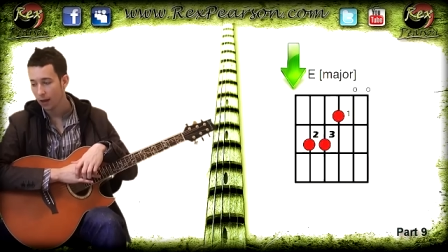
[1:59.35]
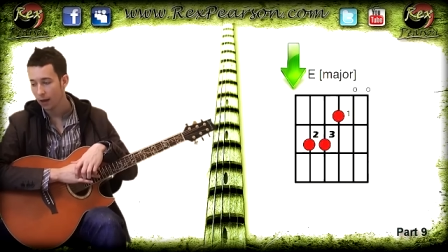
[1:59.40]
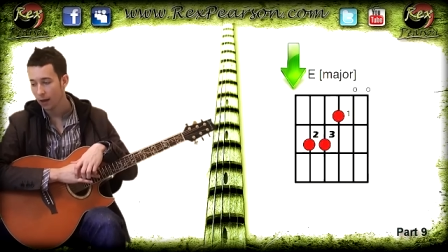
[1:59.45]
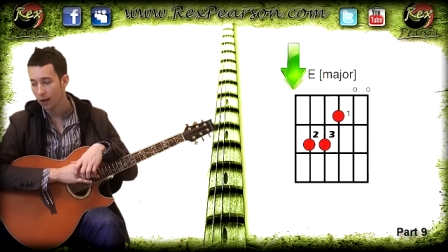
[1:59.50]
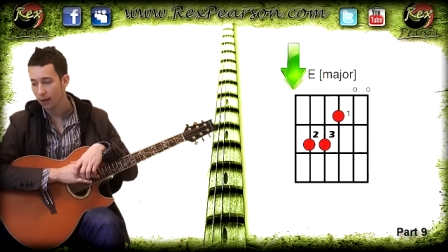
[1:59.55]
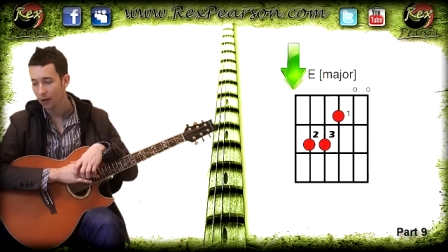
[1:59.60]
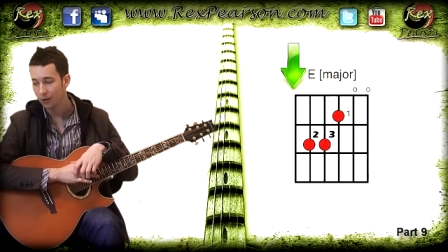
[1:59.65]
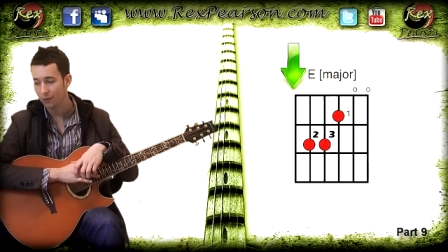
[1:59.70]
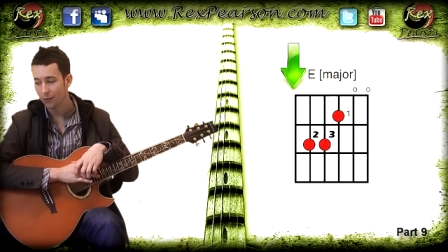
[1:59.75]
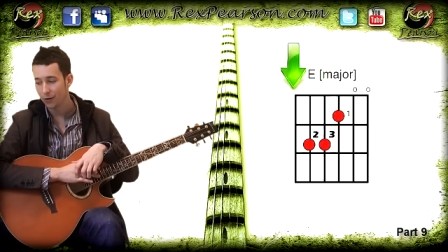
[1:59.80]

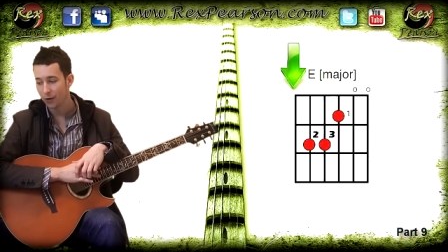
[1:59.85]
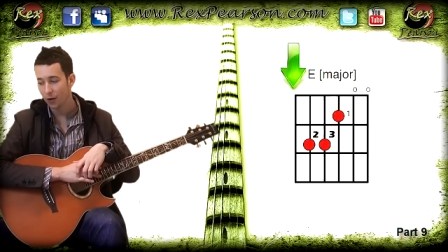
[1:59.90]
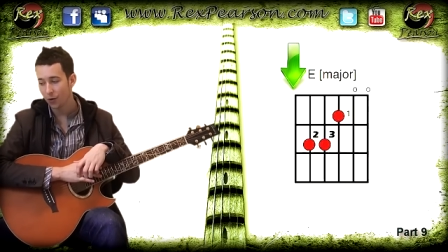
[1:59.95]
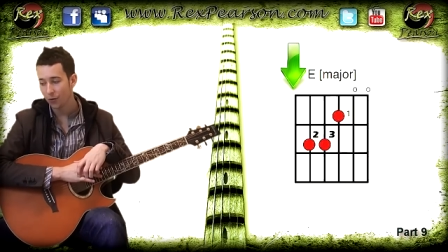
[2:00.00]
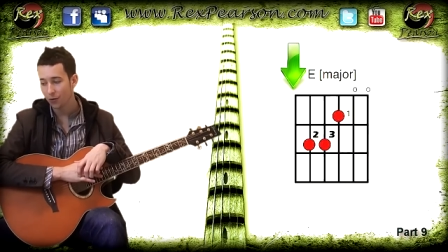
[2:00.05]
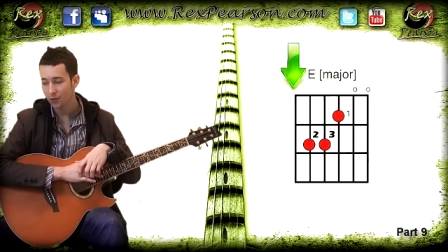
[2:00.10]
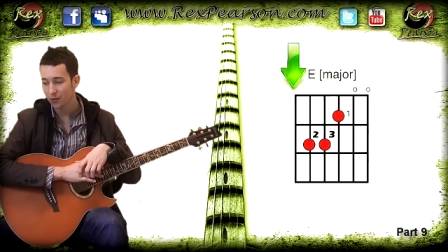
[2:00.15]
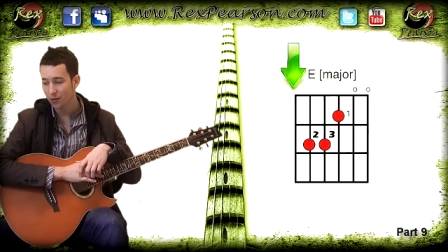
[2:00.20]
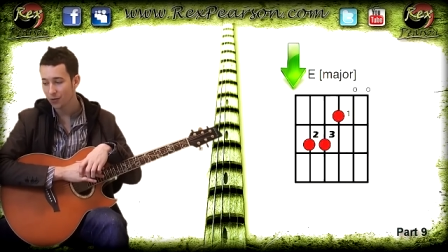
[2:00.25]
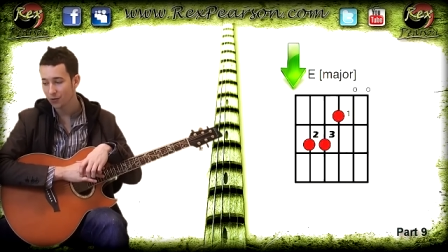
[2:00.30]
a grid of
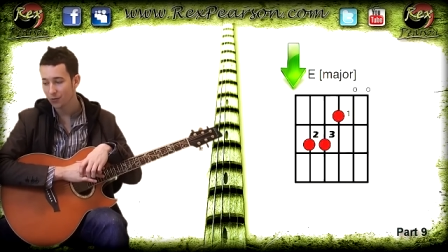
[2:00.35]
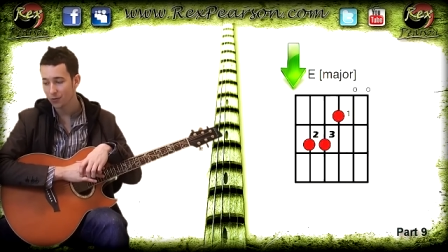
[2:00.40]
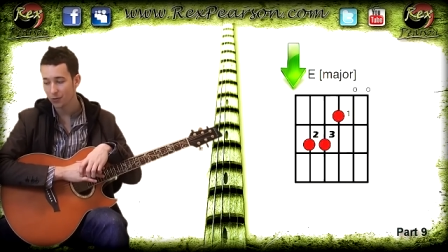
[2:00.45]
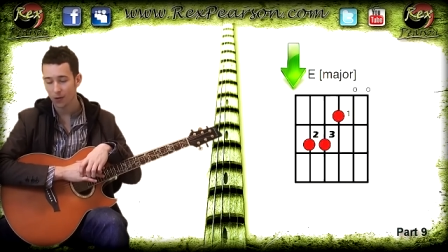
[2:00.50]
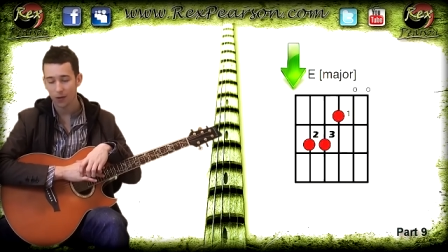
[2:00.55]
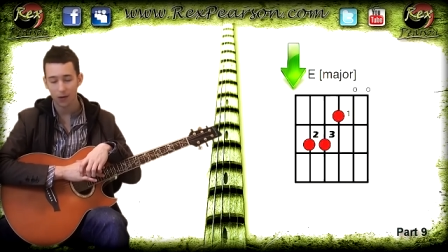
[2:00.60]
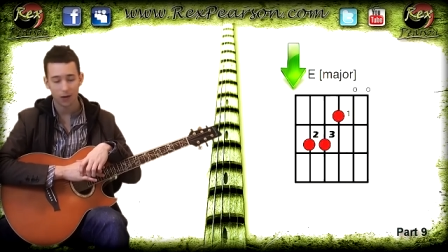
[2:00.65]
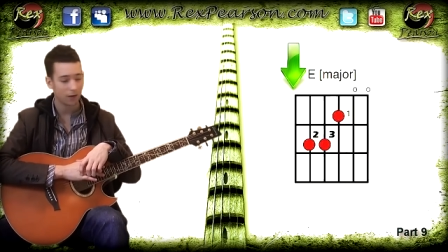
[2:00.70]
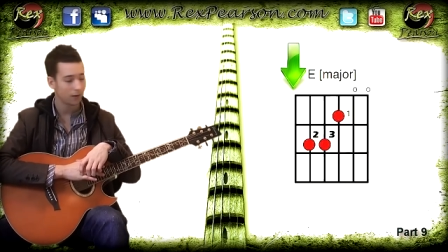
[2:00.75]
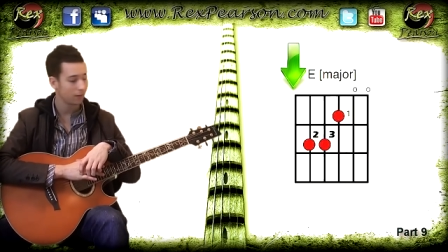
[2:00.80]
horizontal
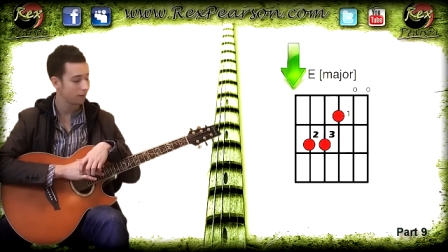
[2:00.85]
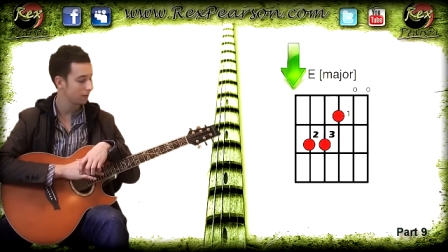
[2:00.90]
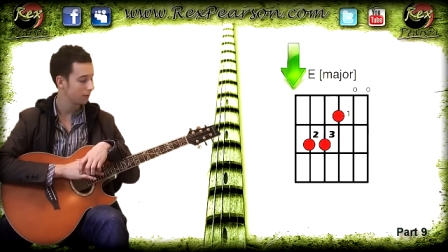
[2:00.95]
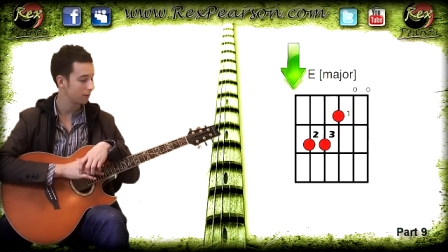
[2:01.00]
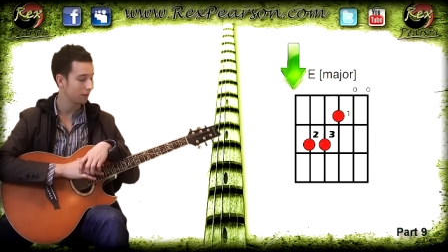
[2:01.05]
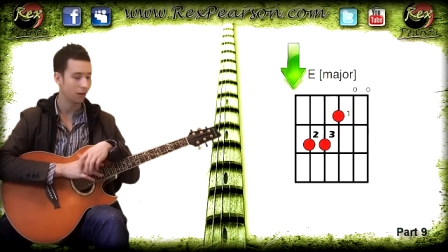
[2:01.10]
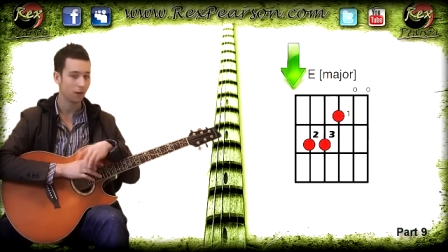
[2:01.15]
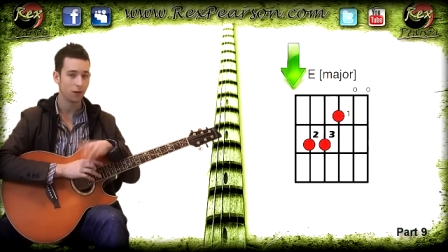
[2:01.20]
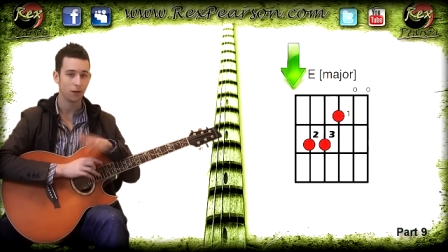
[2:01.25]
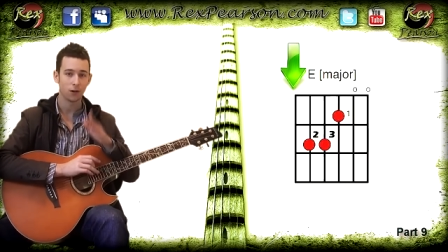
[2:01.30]
lines,
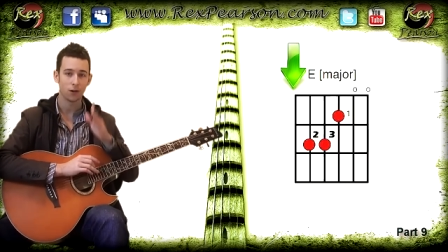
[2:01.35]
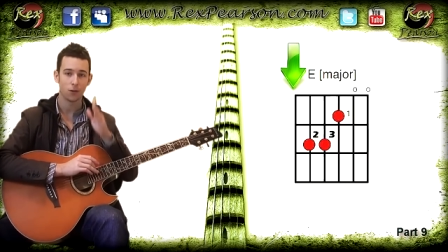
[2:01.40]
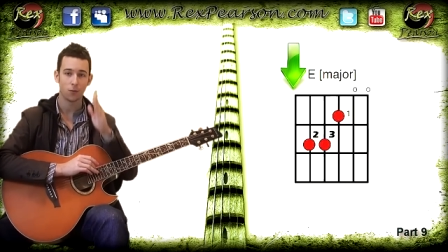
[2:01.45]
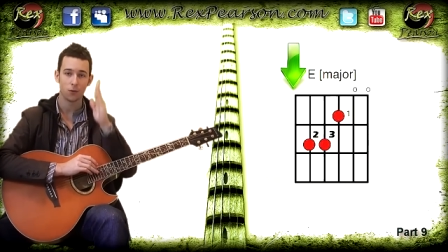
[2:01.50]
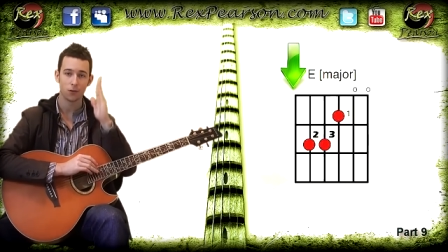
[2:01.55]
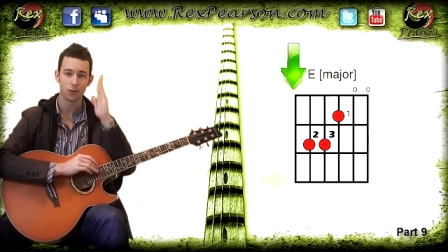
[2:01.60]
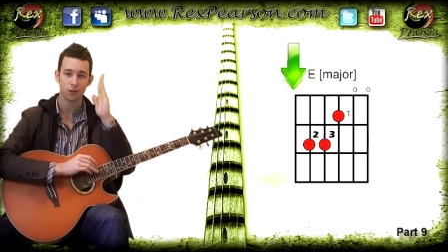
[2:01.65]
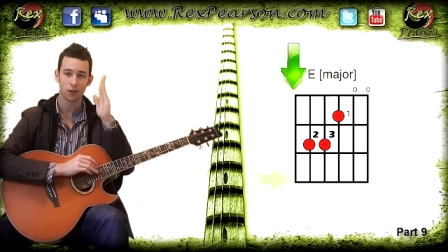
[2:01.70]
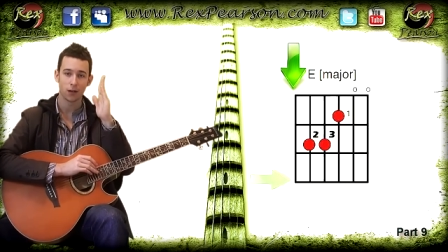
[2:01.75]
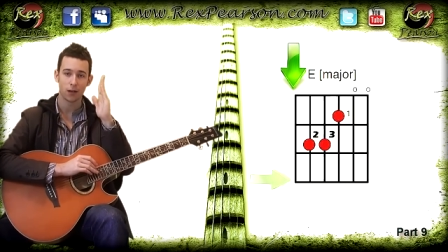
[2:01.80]
so you've got
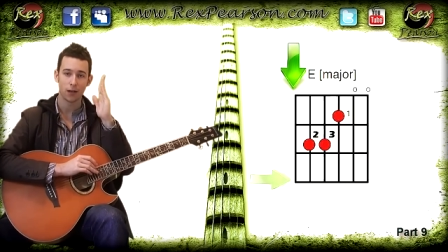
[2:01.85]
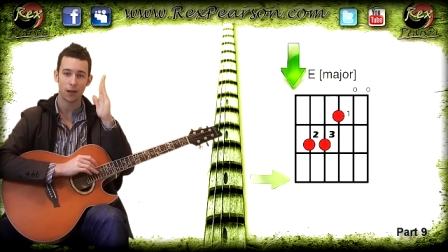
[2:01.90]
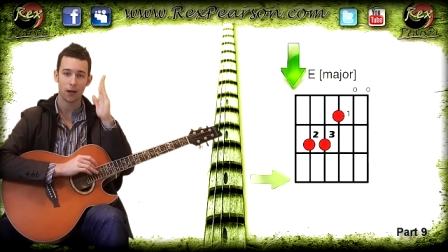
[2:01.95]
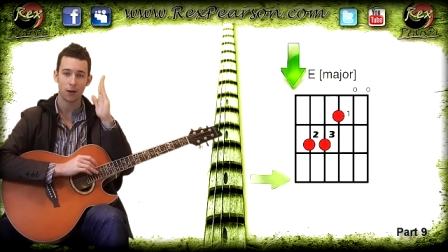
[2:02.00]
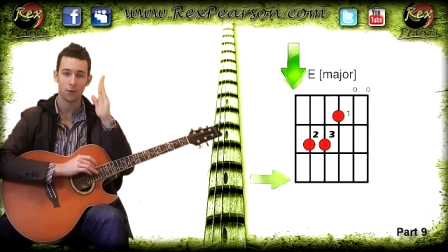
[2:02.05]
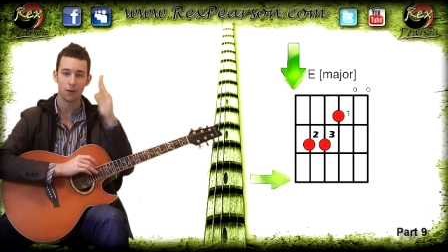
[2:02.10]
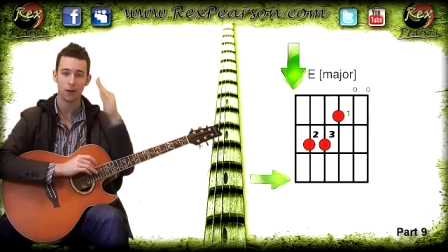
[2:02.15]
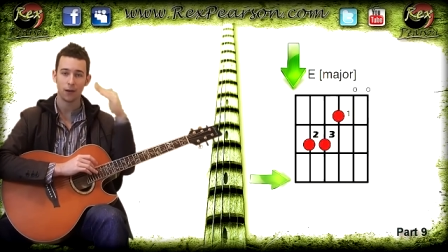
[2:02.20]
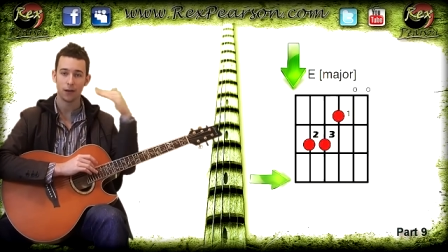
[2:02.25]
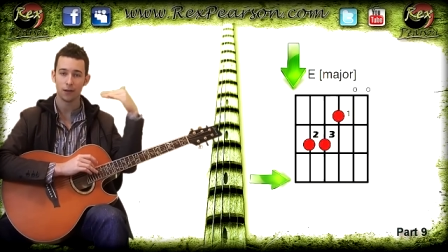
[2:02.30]
ones going
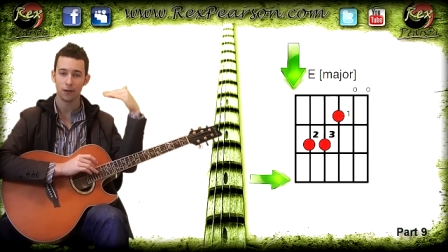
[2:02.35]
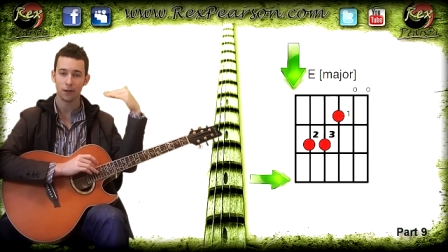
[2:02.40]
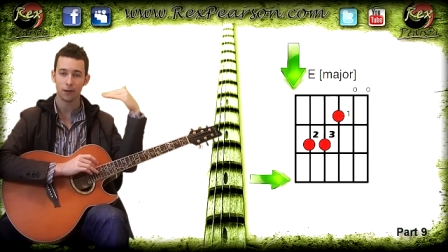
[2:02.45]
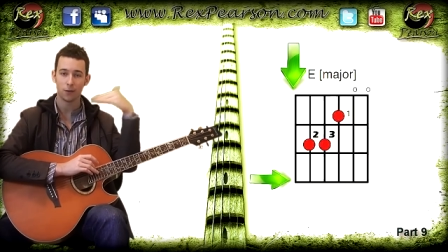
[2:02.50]
that way,